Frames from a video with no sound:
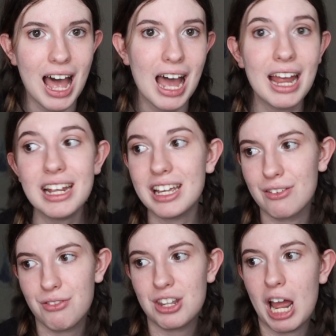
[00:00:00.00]
I
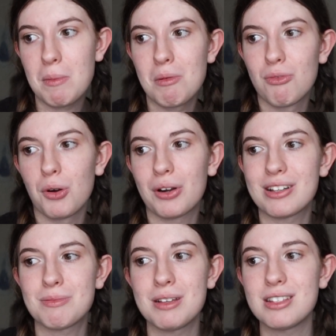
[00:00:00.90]
give The Nightmare Before
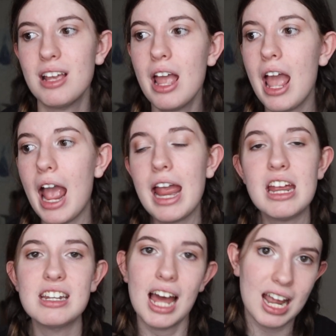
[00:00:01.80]
Christmas a
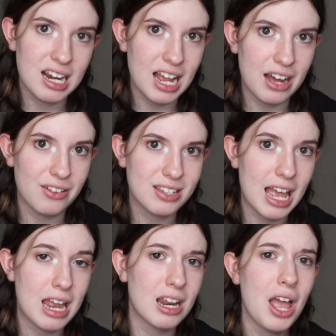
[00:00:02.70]
9 out of
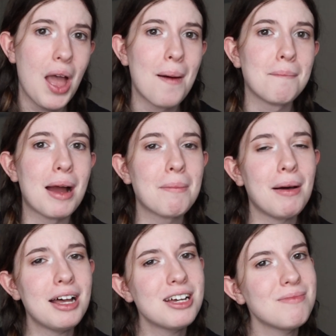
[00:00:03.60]
10. My
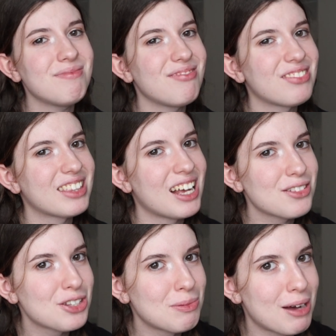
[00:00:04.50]
mom,
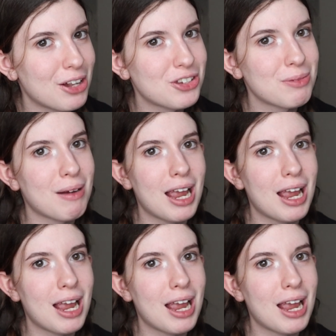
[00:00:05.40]
not so much.